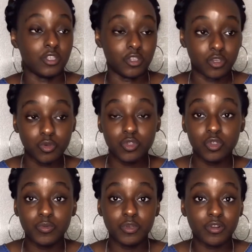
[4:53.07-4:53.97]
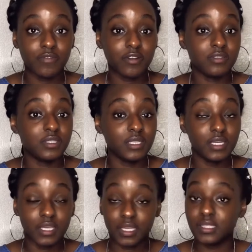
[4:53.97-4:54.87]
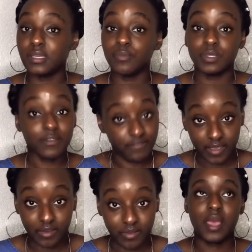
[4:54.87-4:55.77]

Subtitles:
YouTube University ends up with a fail.